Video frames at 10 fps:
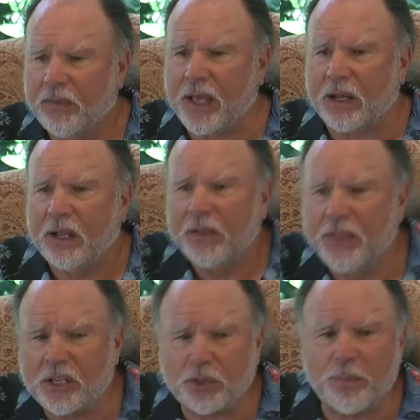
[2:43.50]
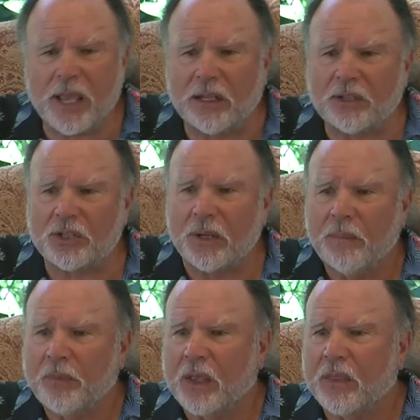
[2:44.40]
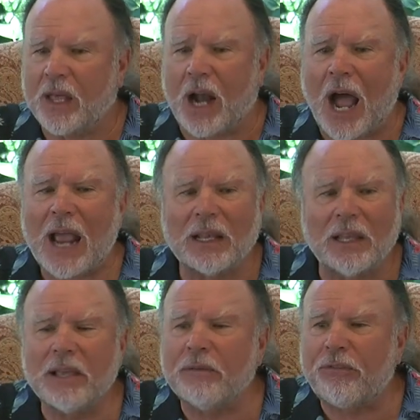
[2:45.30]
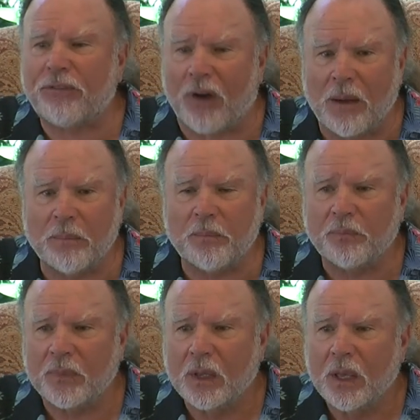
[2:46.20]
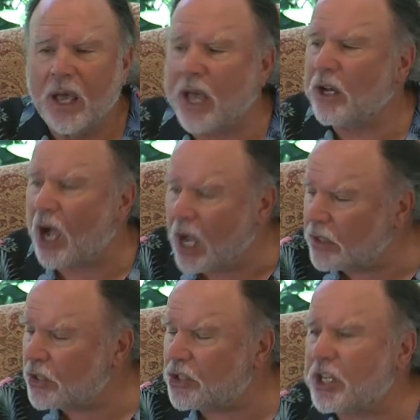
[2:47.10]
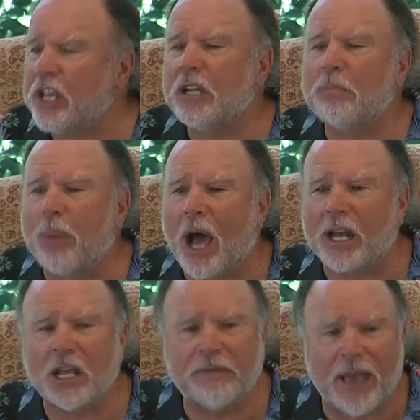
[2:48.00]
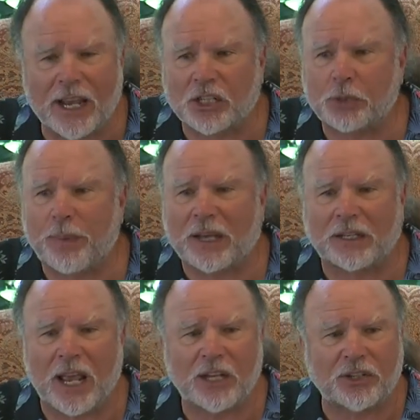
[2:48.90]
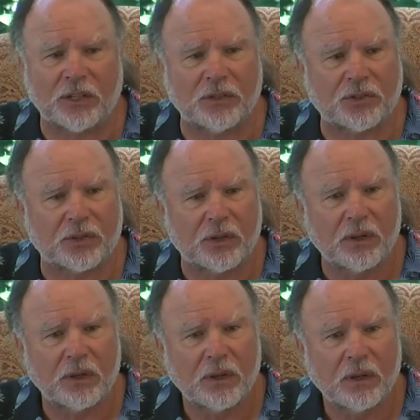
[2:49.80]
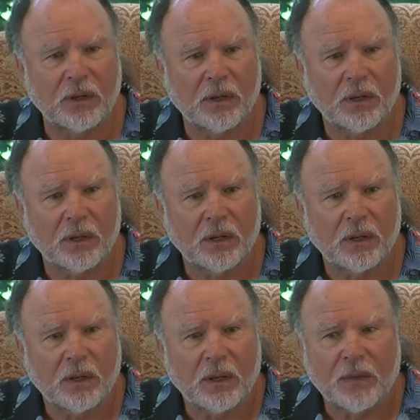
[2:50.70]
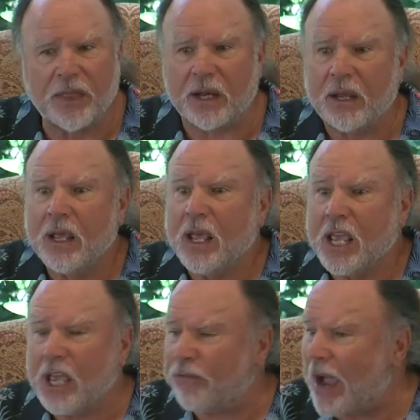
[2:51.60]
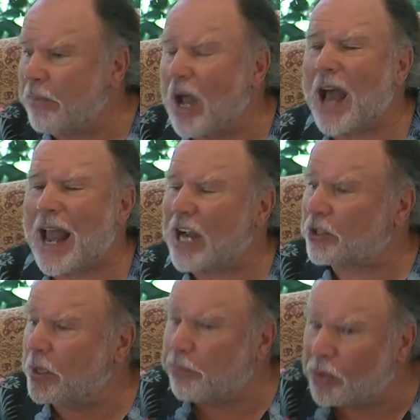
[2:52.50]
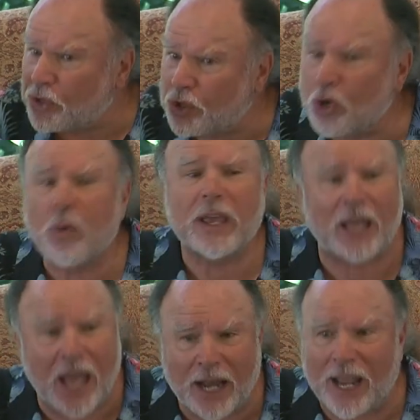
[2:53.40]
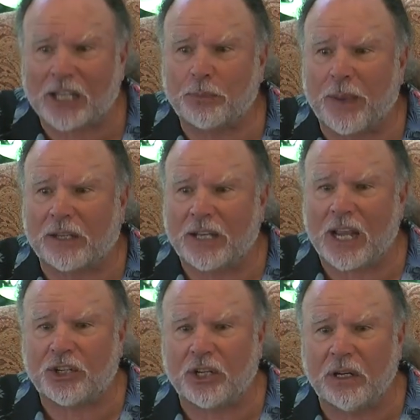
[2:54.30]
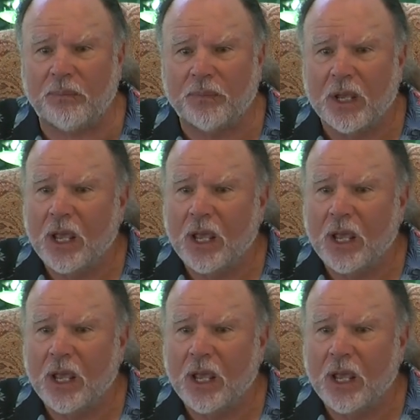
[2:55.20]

that this means that I live from an unseen body of expectations. That if I'm not actually pursuing an expectation,